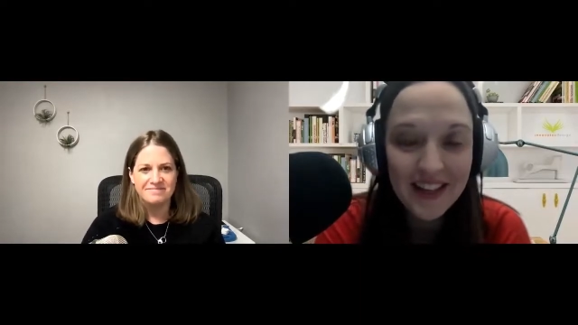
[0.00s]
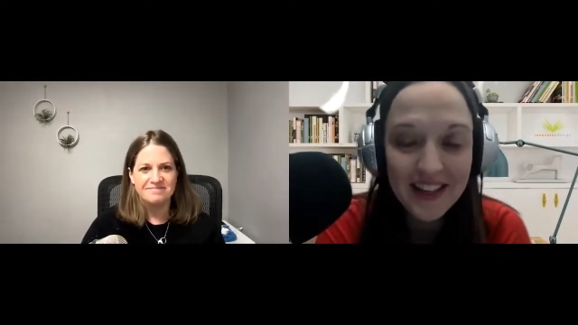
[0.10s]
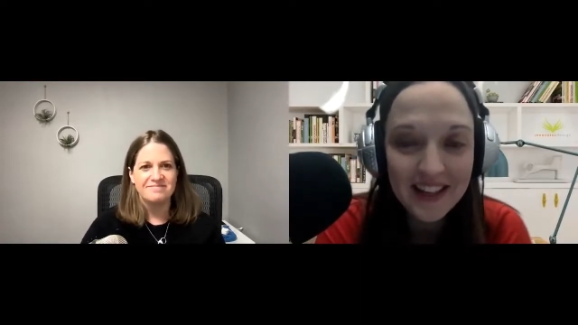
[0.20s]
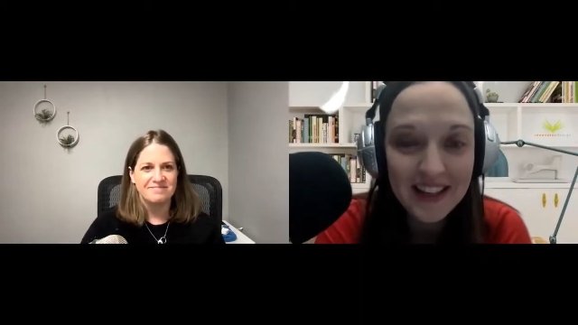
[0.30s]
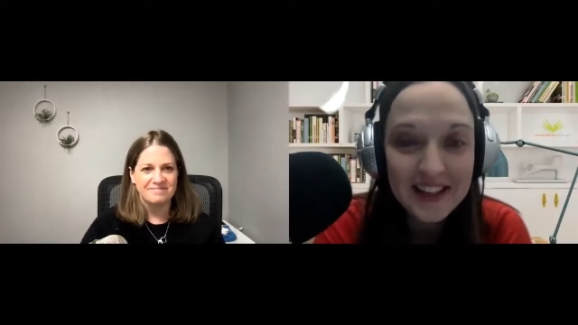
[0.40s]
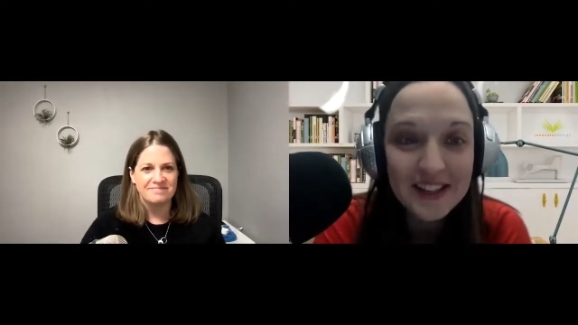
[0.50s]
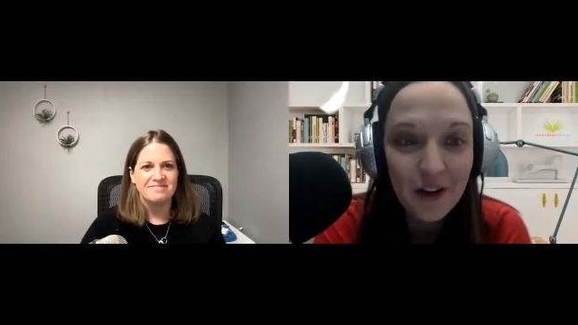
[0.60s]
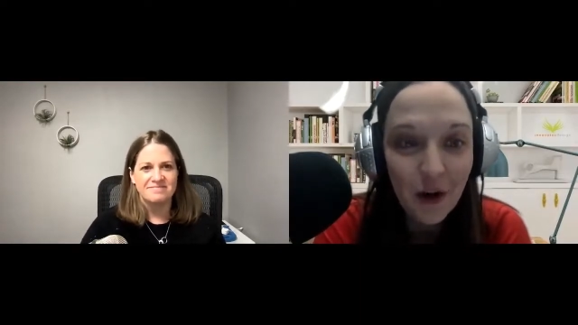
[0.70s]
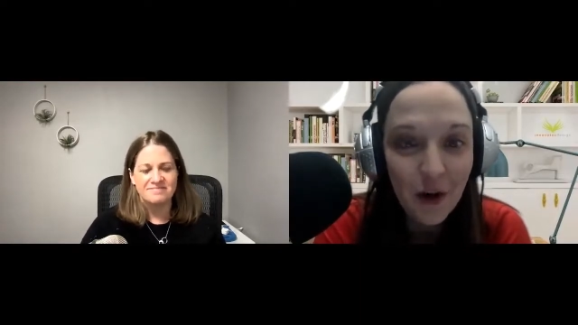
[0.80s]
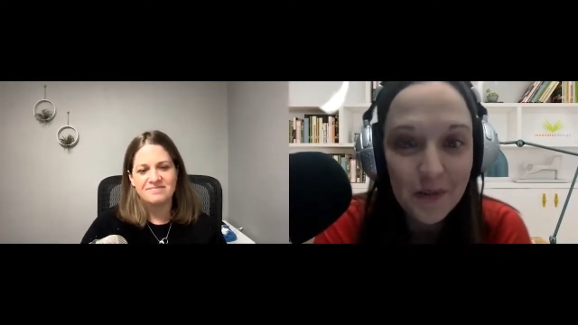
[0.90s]
Speaker 1: it, it's
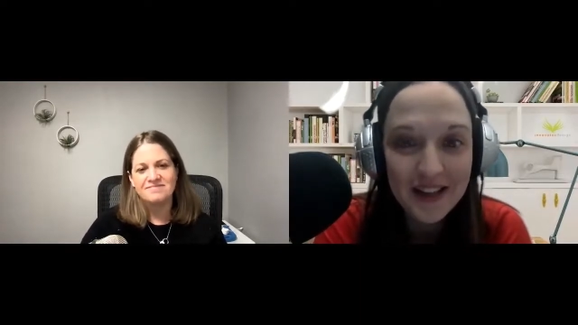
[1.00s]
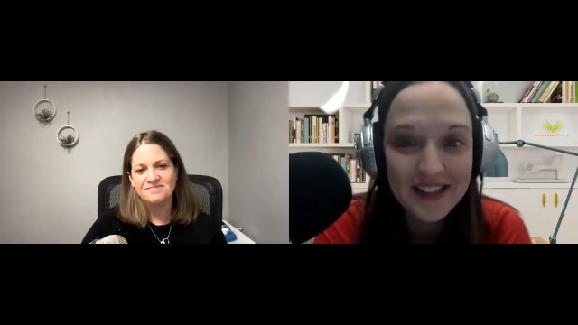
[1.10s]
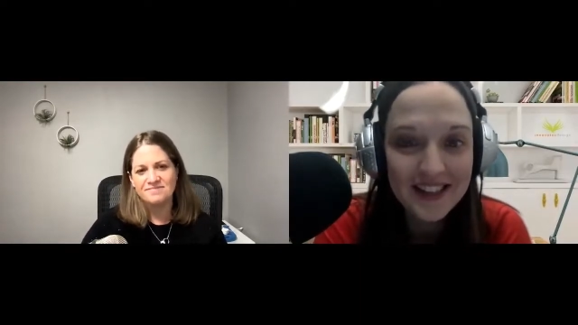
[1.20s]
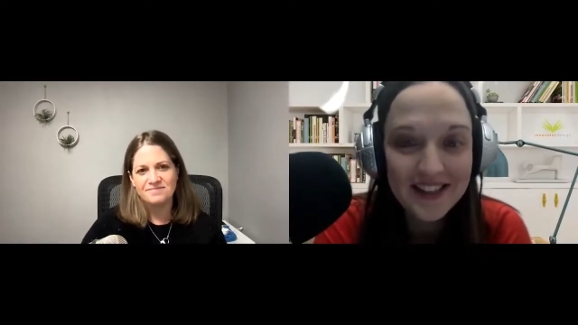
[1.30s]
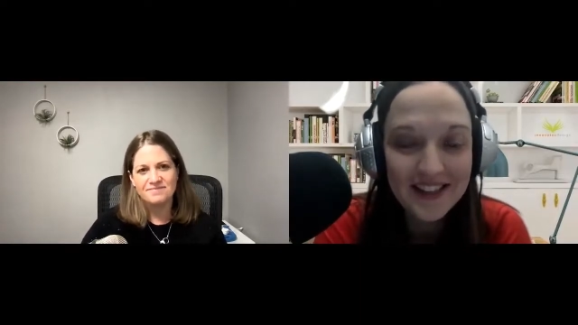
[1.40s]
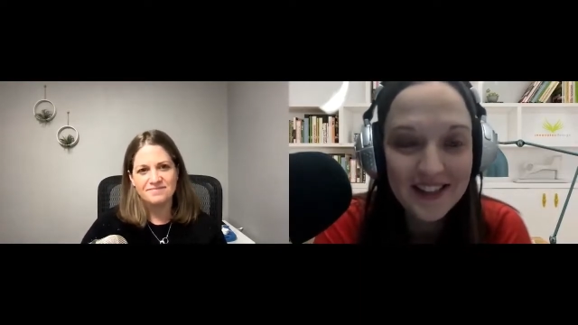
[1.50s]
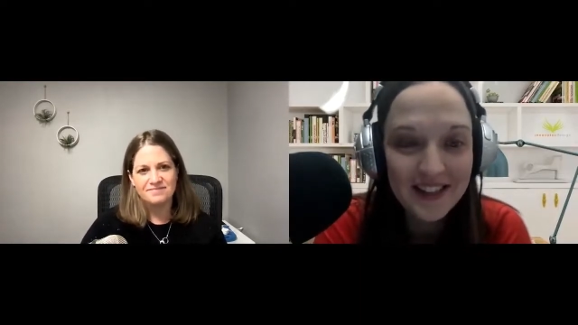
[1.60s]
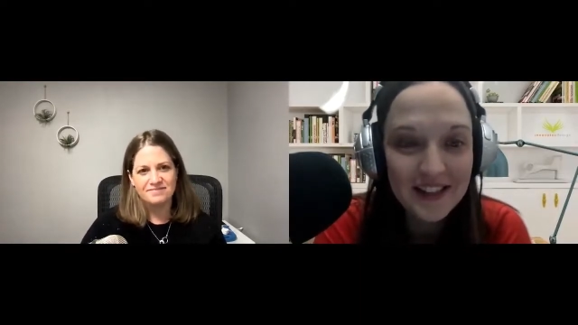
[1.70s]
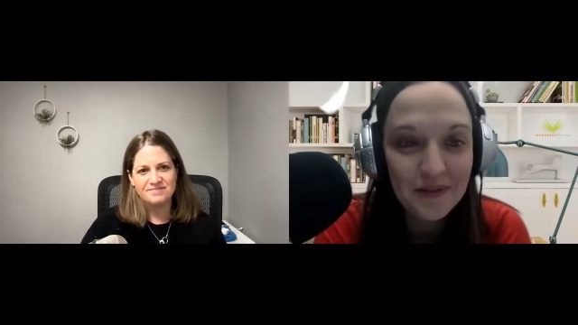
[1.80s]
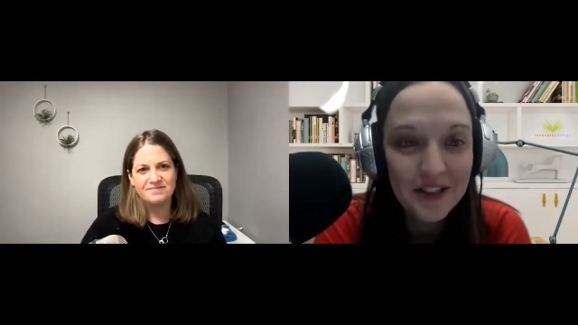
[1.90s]
her message
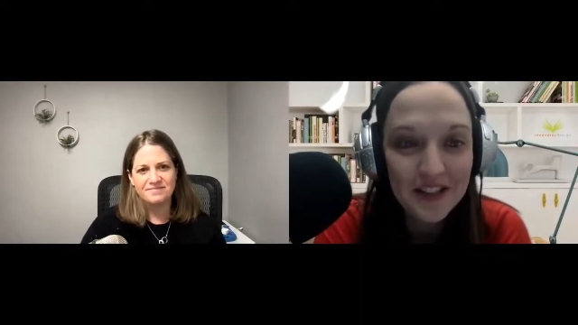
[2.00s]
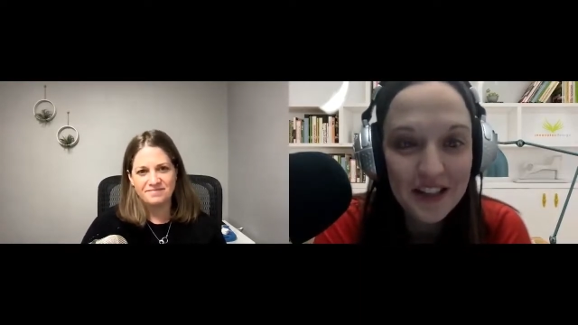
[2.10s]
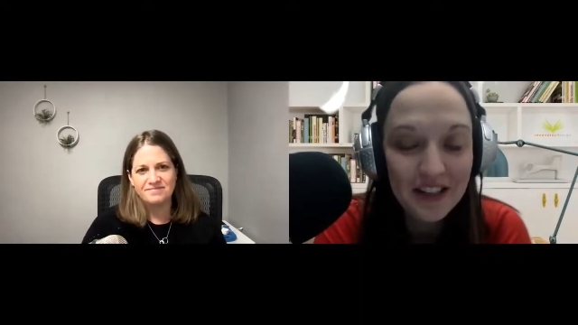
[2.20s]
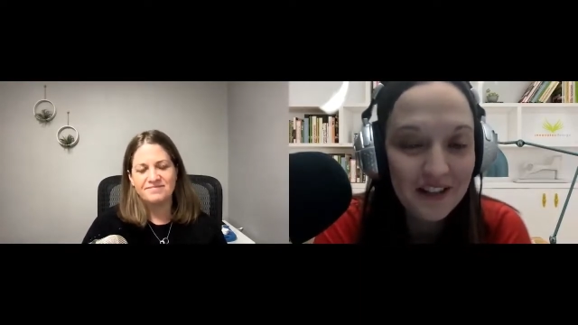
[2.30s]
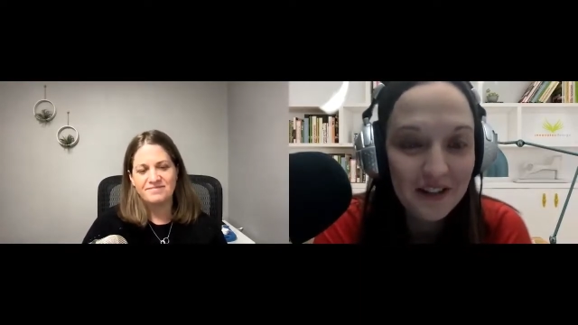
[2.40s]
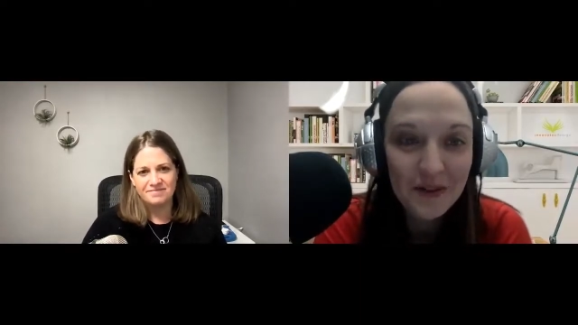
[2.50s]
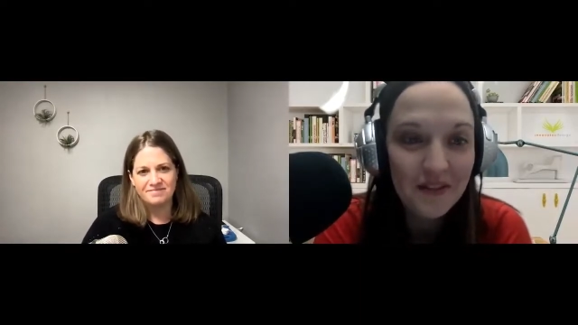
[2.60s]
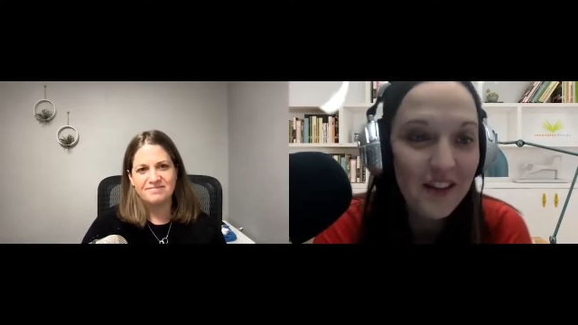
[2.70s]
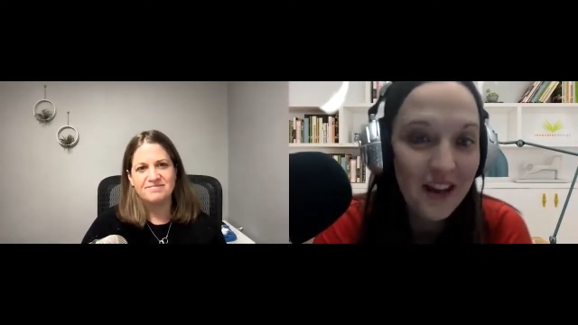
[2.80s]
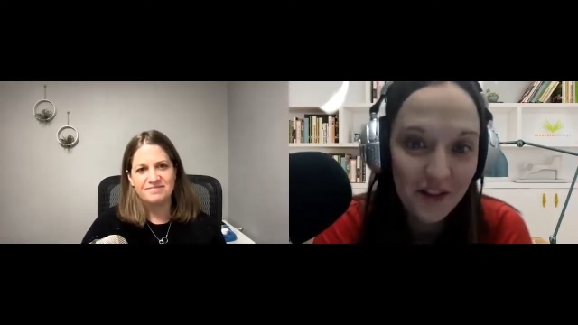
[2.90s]
it's what she you would
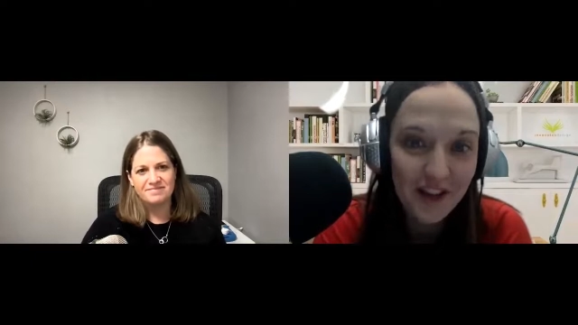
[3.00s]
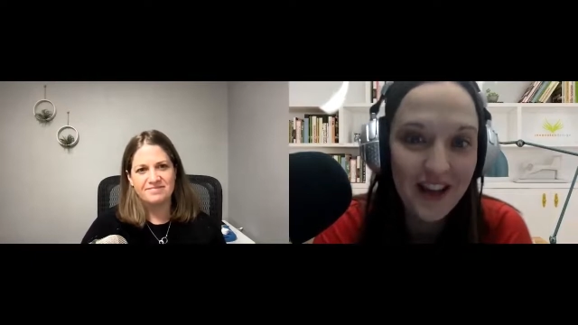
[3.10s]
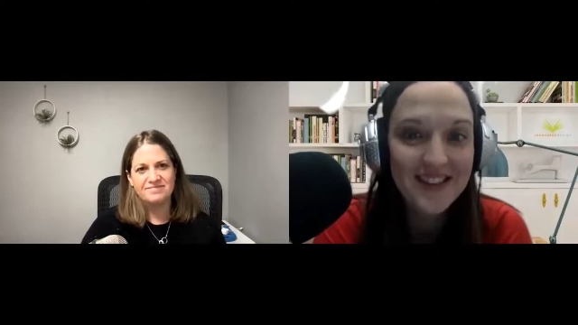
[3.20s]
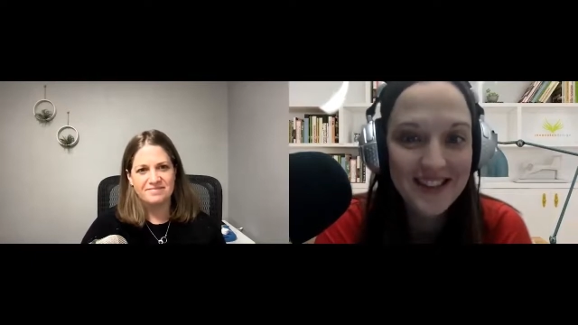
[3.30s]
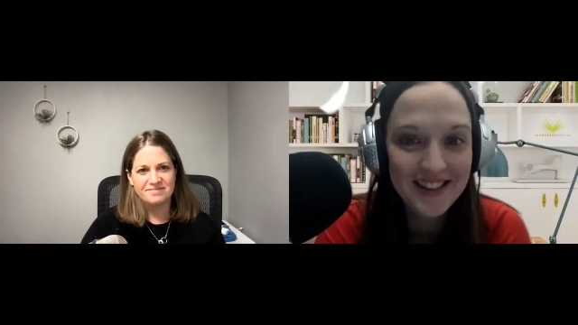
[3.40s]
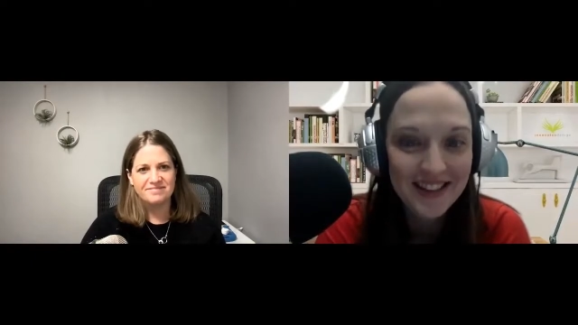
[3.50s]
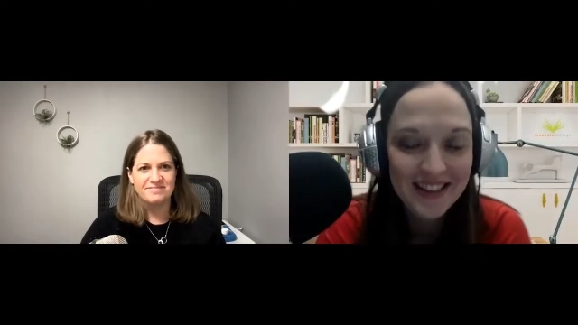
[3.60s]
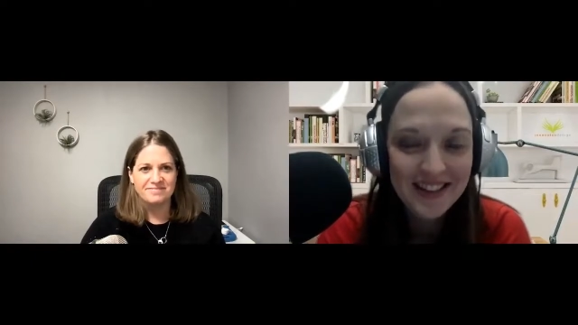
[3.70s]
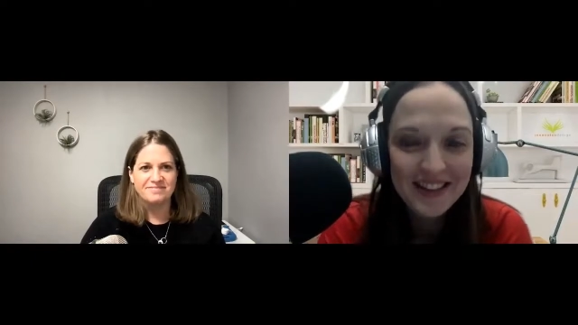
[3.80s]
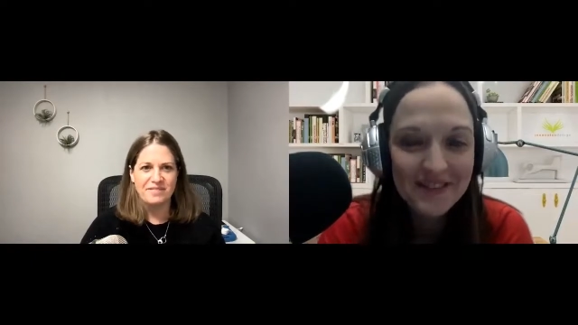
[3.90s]
have never guessed
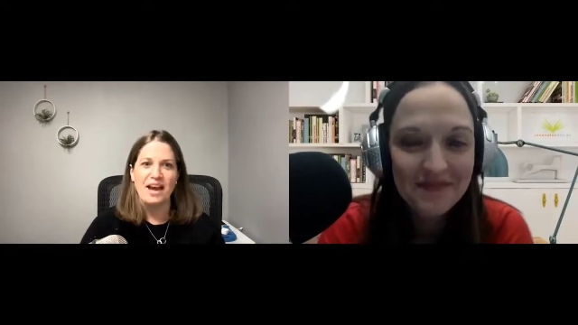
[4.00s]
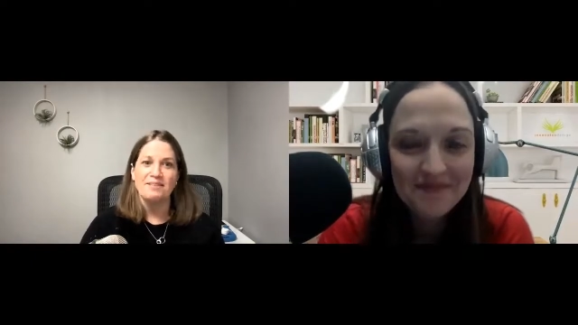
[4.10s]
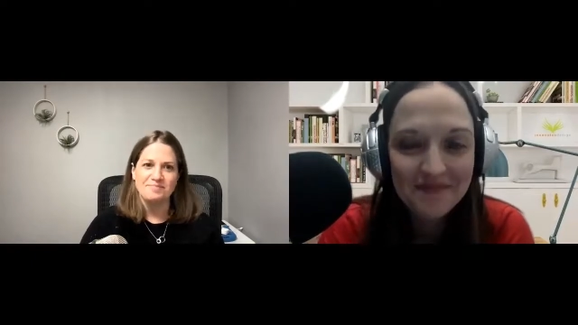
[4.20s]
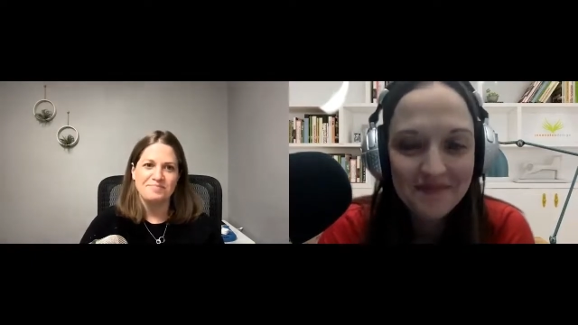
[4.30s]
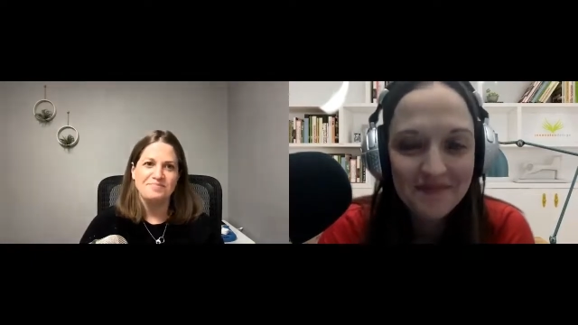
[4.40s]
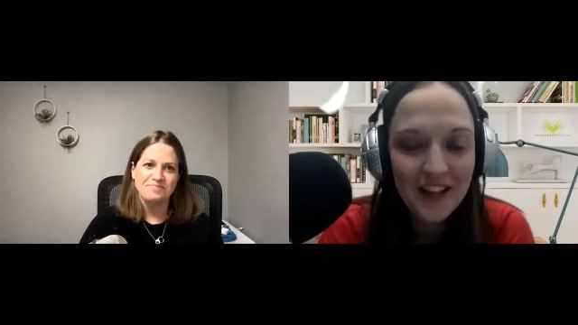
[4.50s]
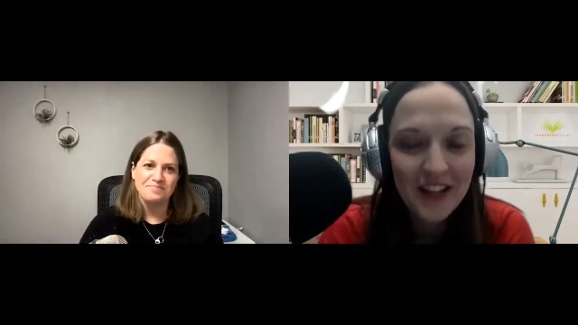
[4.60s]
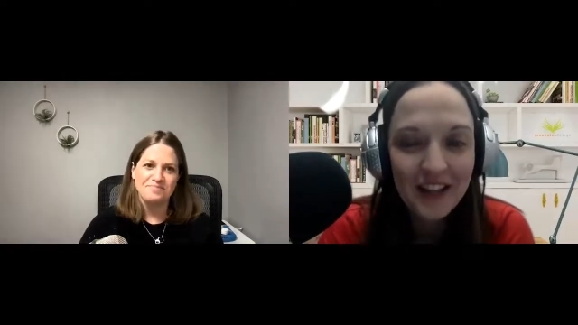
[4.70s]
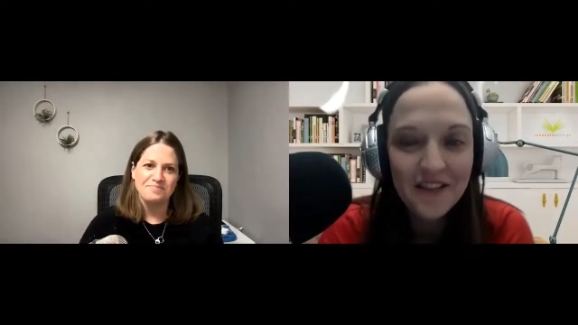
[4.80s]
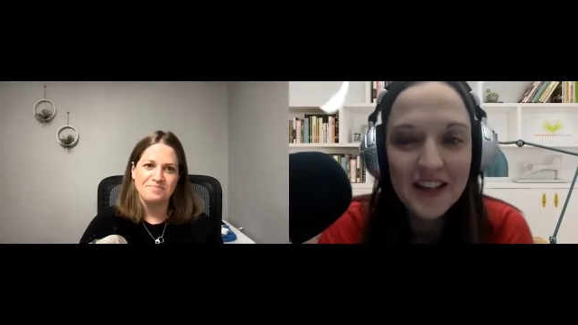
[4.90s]
yeah I
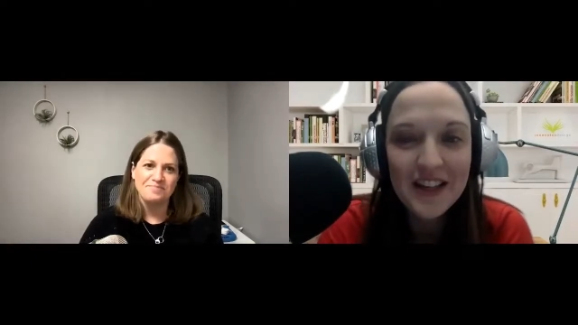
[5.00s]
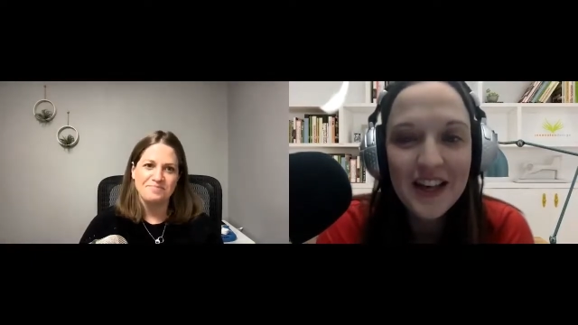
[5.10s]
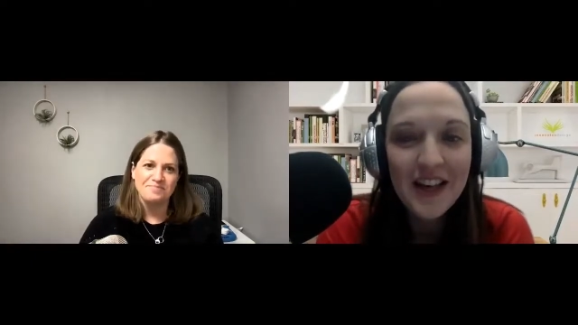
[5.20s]
love yeah. it.